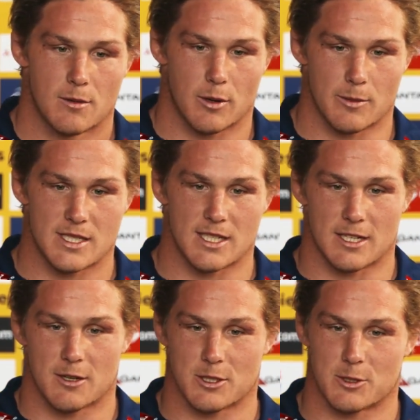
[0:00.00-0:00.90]
Probably
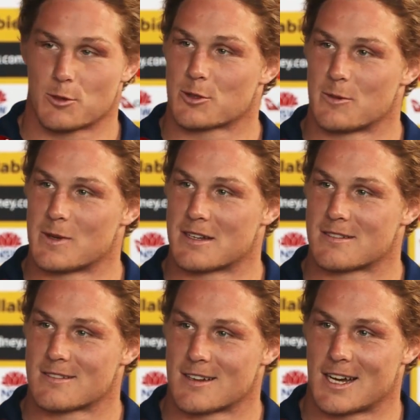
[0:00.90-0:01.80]
silly not to talk to him and
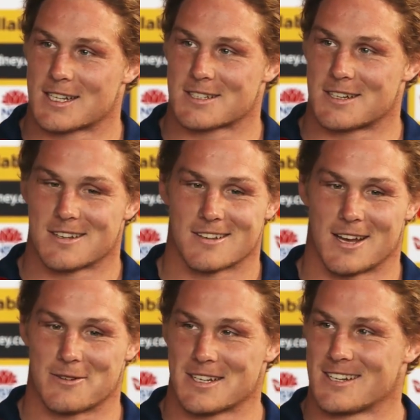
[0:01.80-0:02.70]
ask
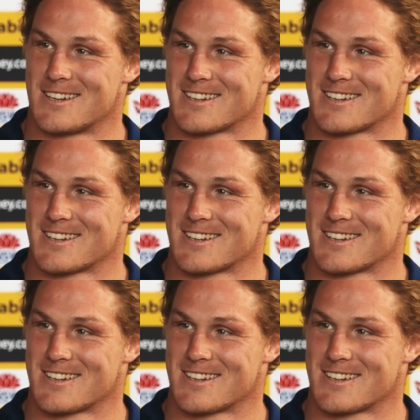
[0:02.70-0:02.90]
how he did it.